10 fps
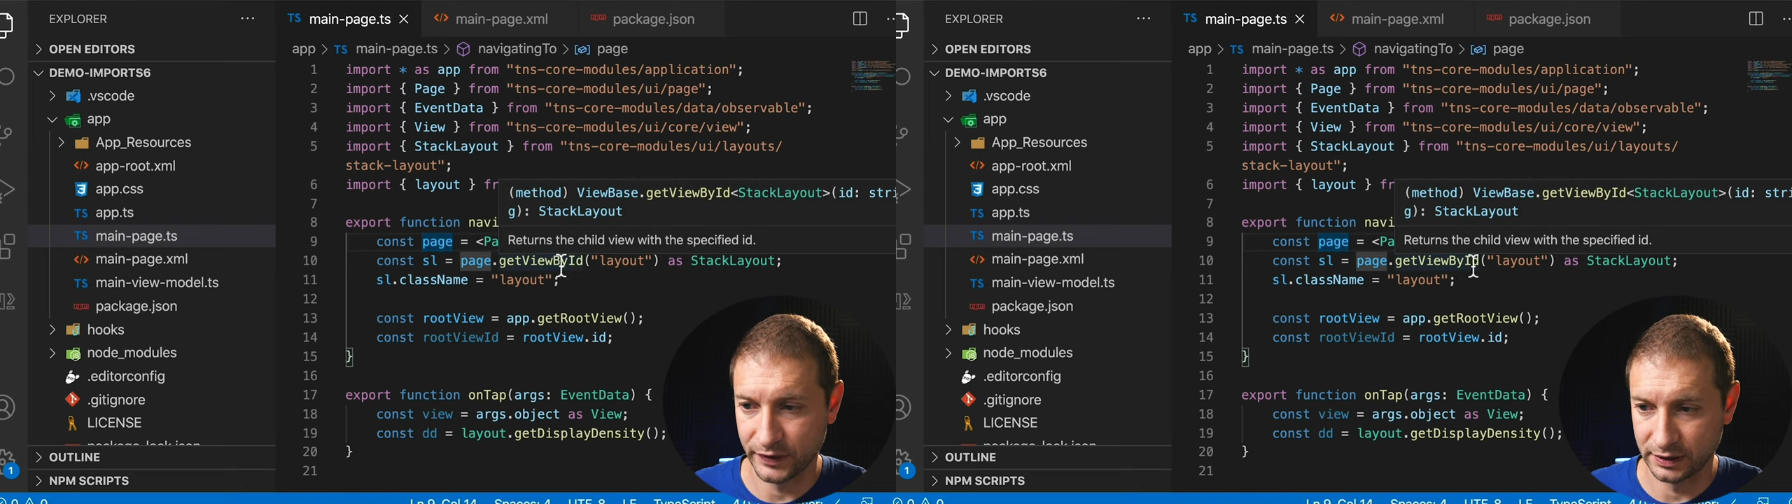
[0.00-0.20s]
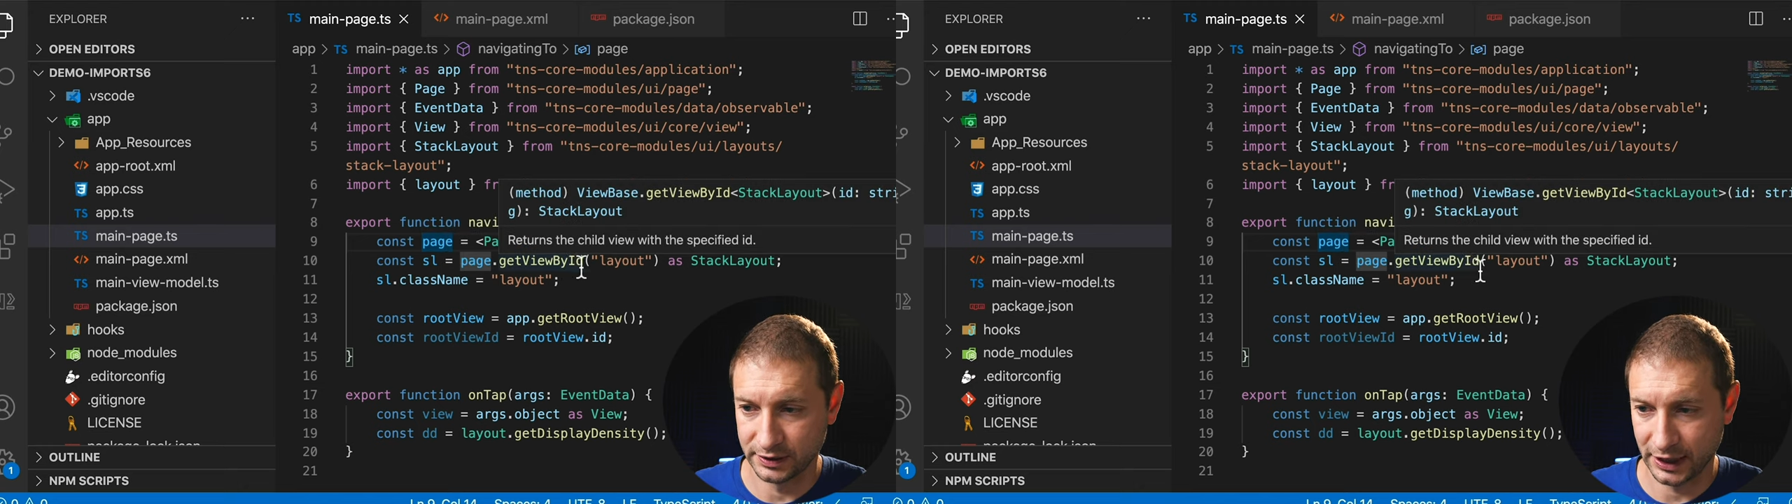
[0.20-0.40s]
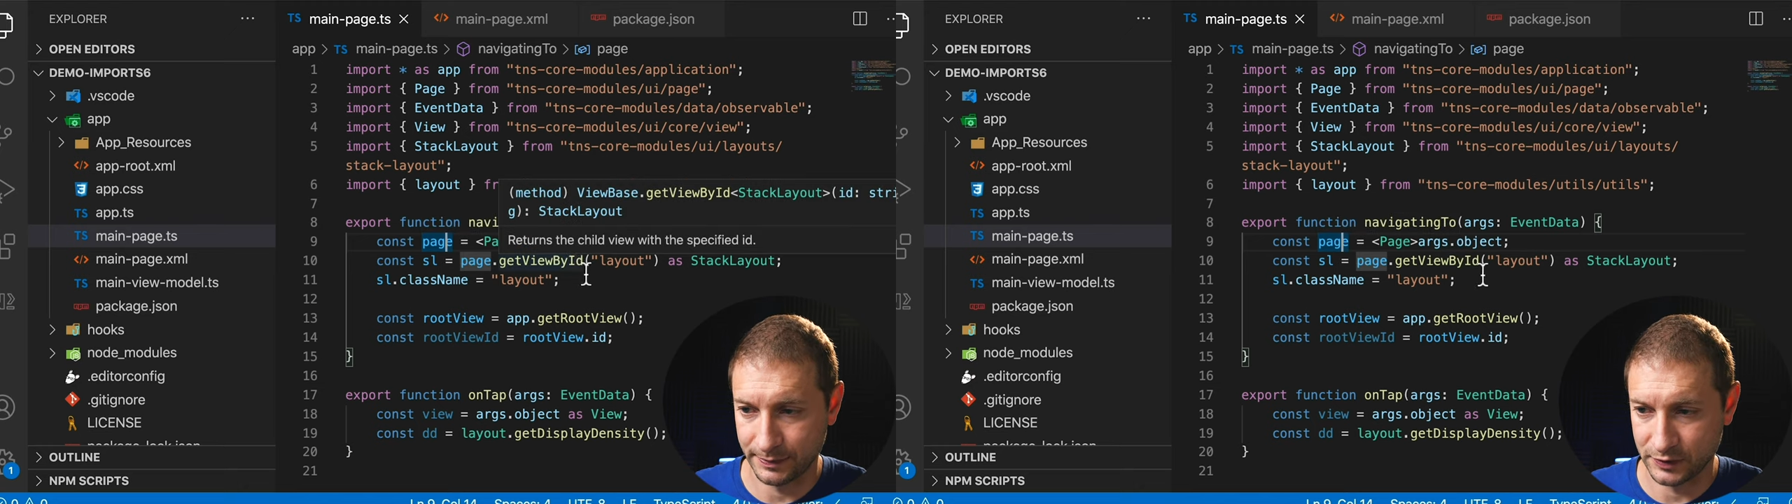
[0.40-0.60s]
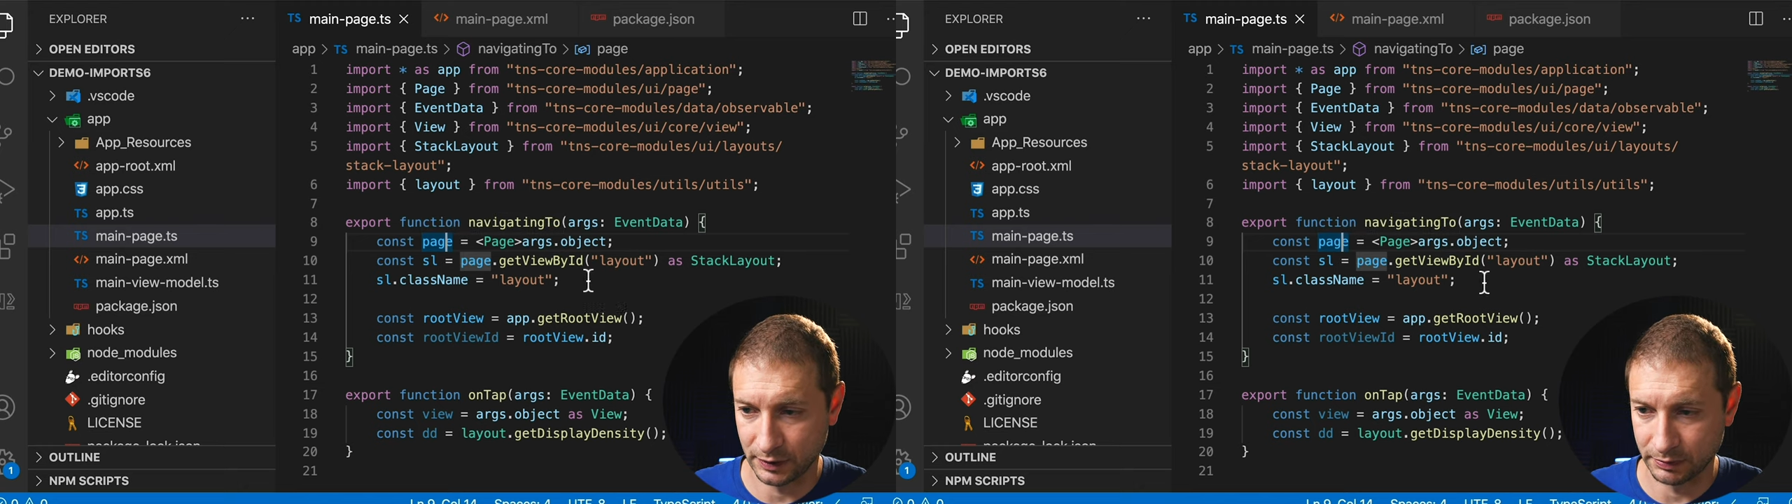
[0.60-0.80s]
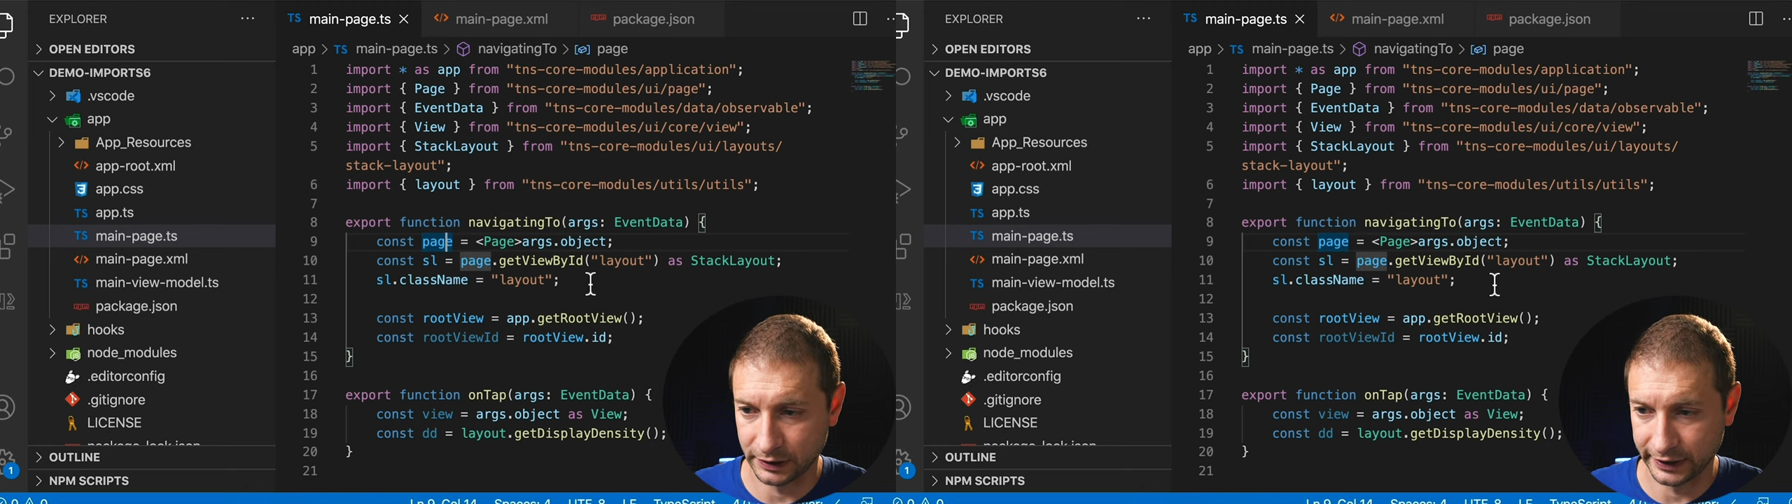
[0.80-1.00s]
in
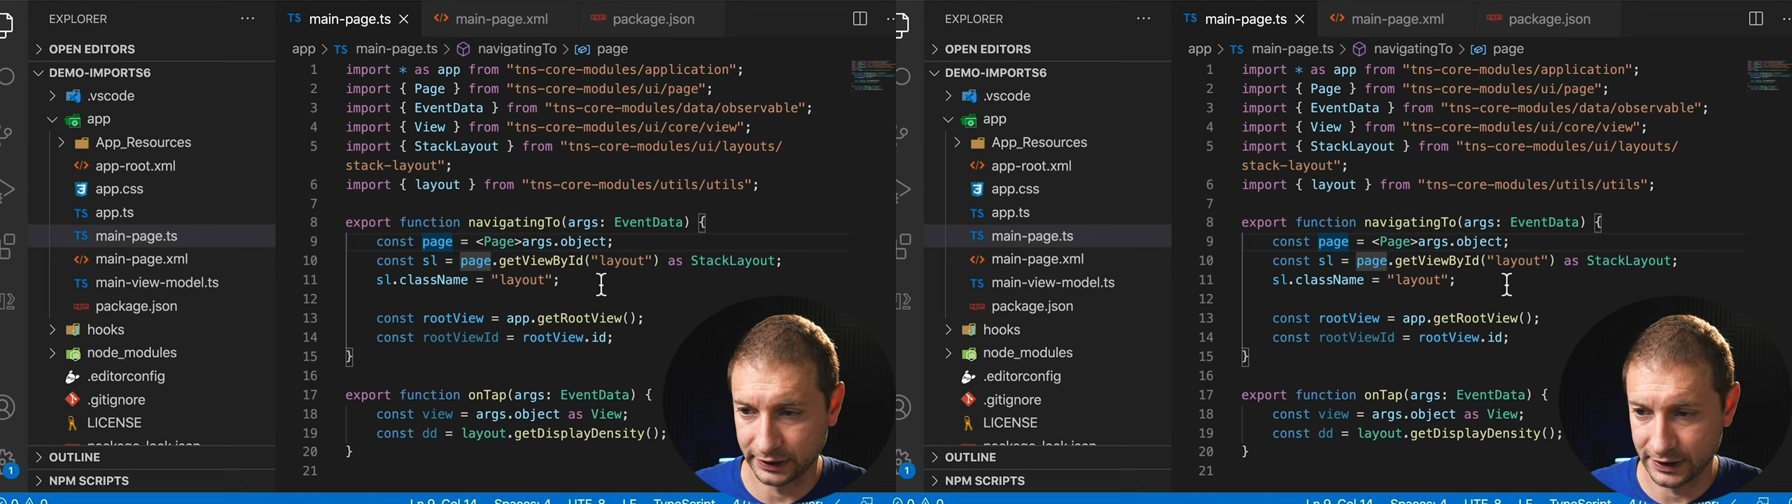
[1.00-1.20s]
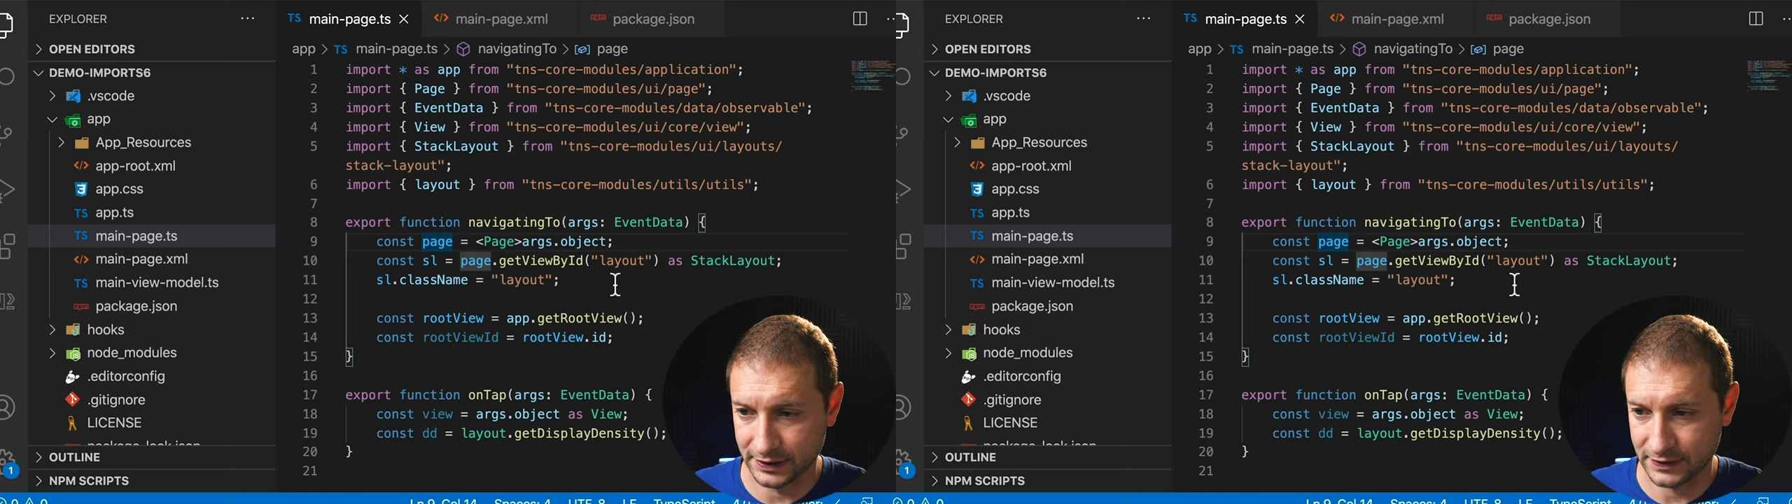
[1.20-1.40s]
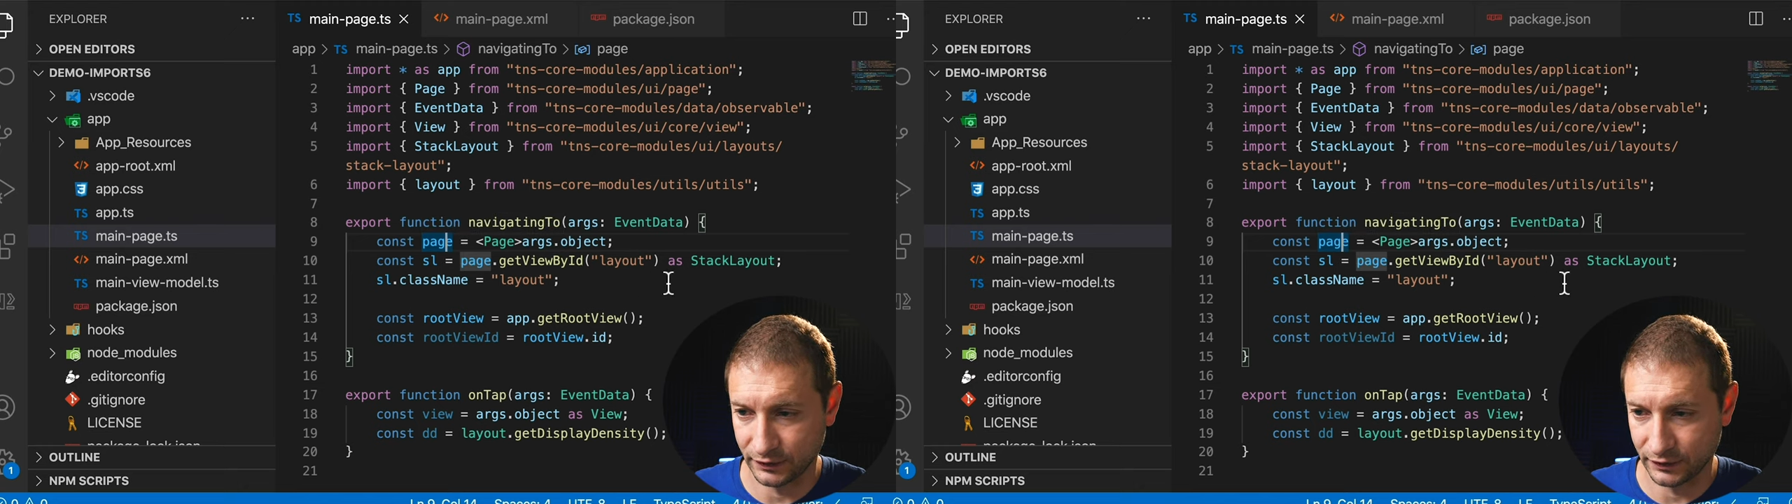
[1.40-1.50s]
TypeScript like this.